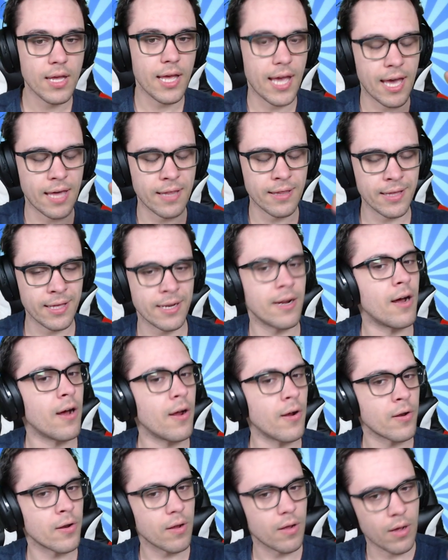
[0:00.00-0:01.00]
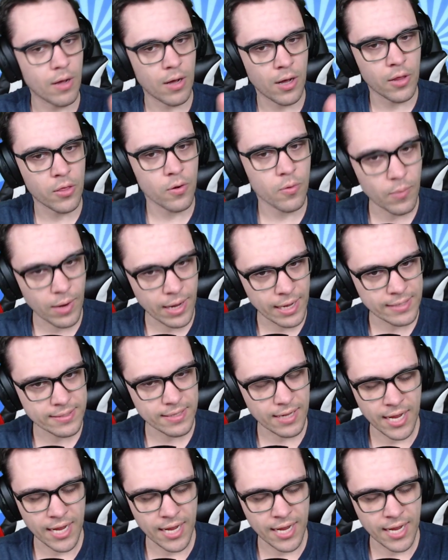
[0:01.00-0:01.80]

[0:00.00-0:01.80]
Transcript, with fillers: And then on other ways,